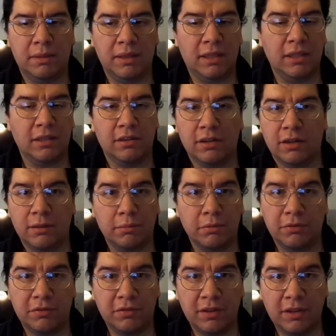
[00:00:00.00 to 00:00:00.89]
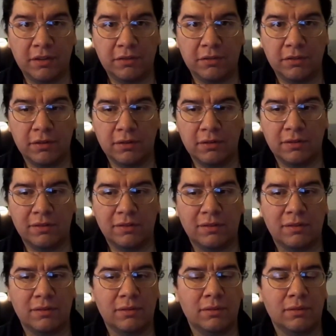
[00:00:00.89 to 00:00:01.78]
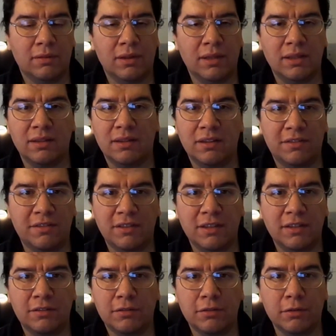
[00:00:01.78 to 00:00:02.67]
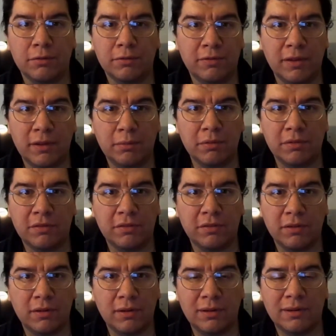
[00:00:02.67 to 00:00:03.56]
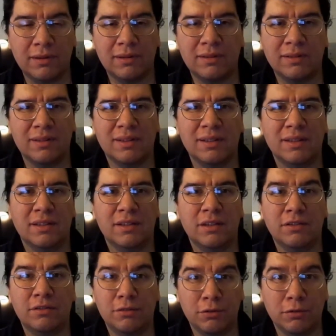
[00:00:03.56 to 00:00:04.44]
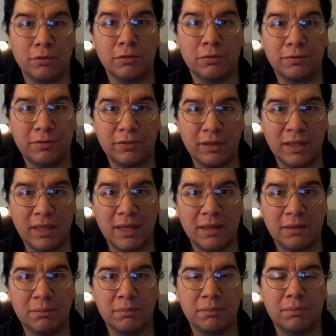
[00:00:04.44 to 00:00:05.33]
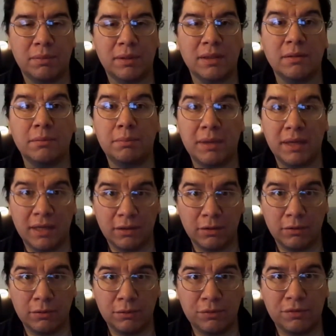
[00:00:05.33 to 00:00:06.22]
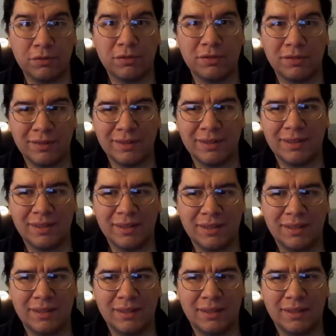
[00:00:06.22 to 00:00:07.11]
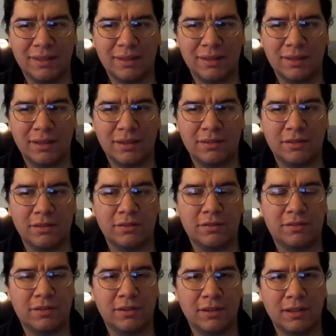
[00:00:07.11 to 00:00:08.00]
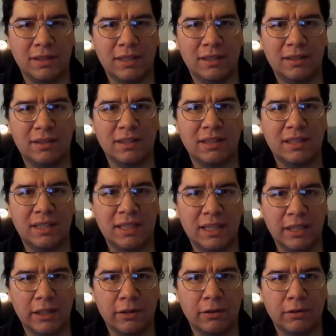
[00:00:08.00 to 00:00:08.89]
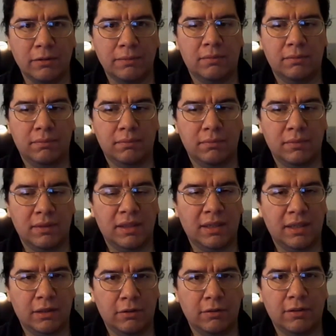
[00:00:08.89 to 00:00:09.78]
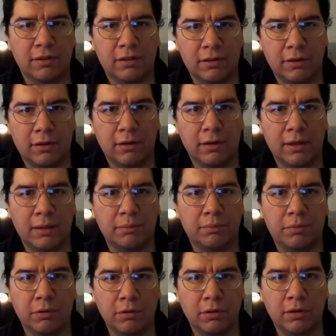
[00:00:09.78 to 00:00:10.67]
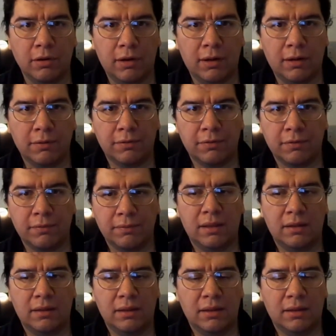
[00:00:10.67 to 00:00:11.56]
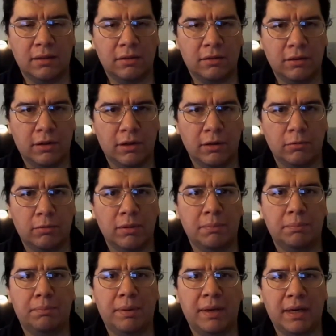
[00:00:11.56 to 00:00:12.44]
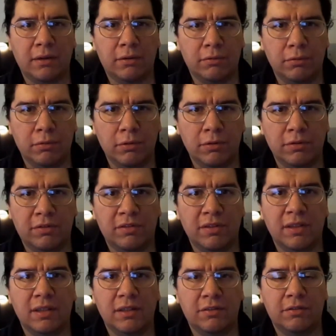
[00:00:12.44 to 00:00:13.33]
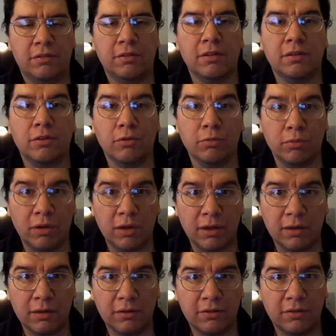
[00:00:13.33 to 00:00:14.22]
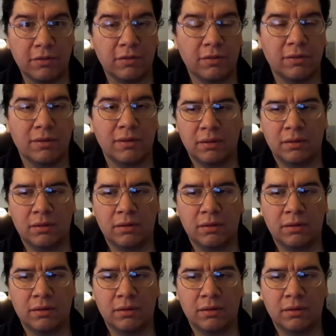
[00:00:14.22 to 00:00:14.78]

making conversations and listening to their favorite song, Eternal Flame by the Bangles, until suddenly the gear that held the car had broke off and the car went backwards into the garage,